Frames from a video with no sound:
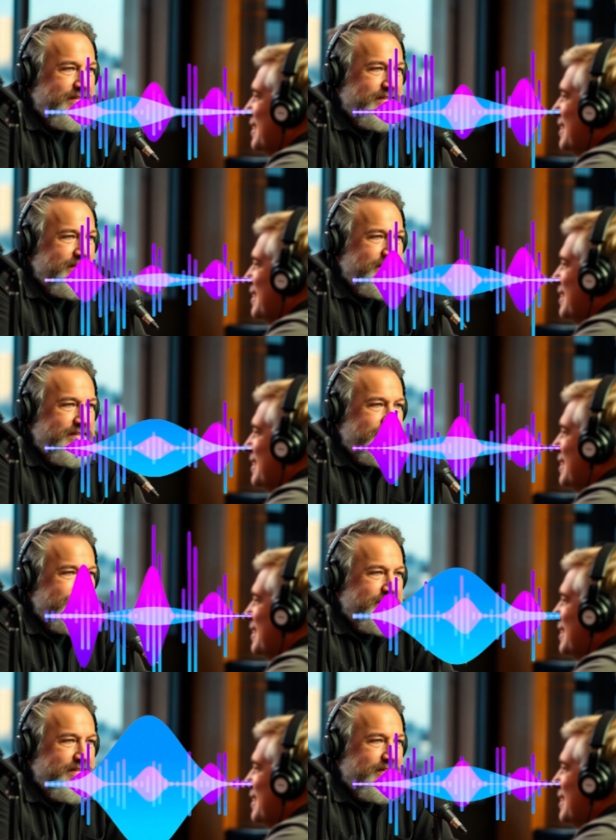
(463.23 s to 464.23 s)
I
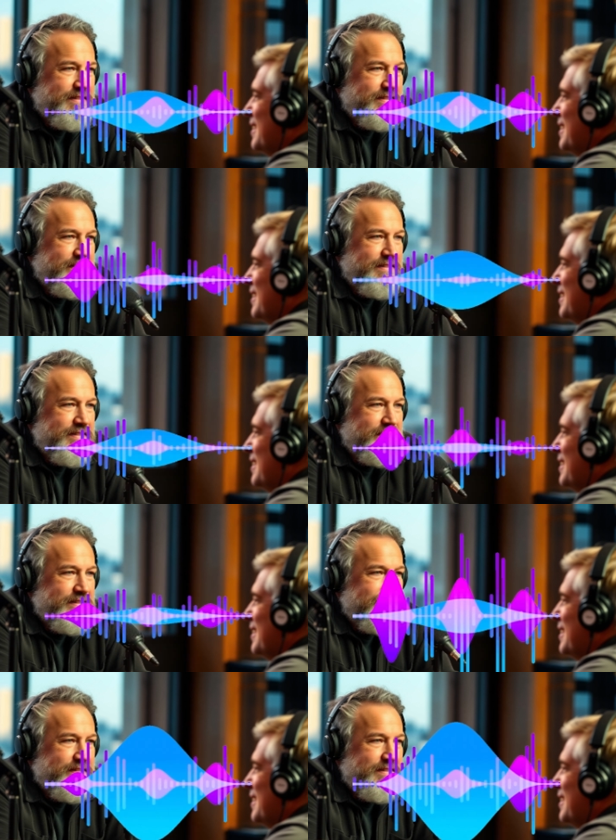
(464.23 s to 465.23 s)
think what it shows
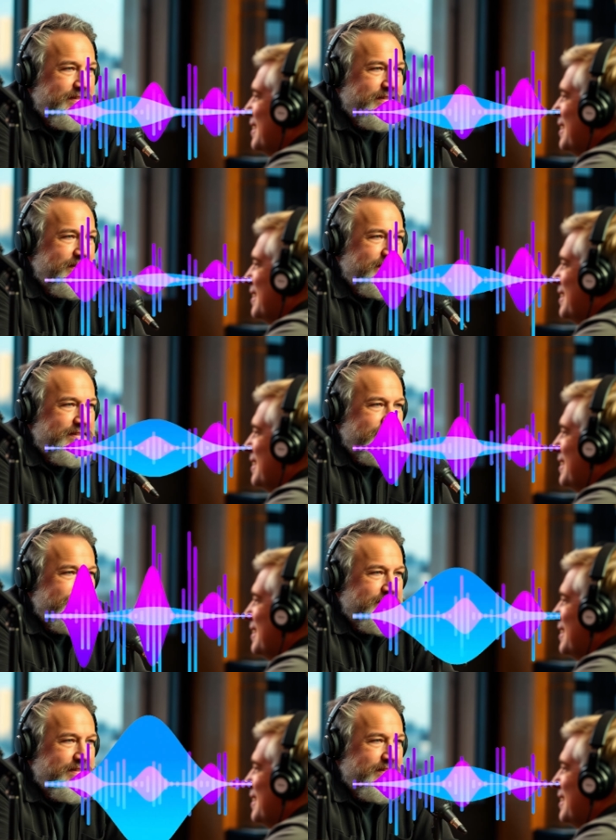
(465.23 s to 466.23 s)
is that
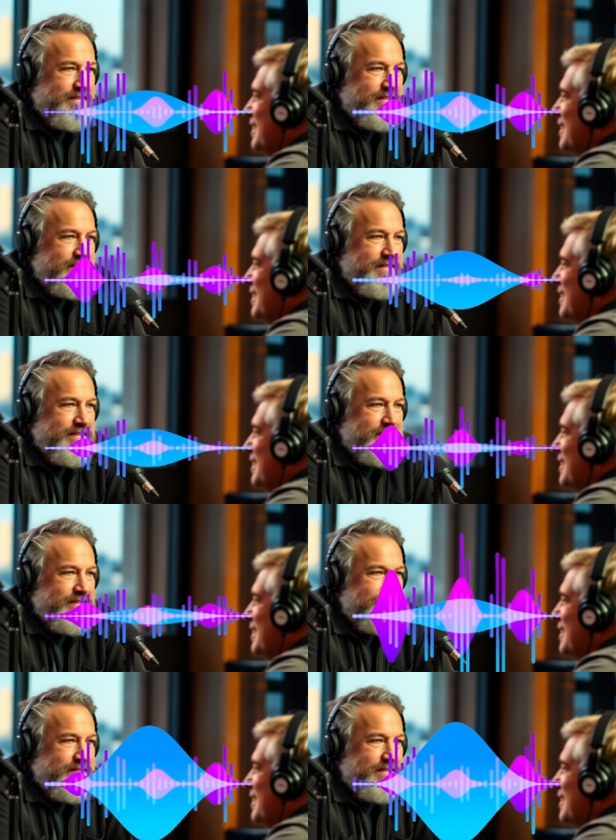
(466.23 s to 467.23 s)
you got to embrace everything.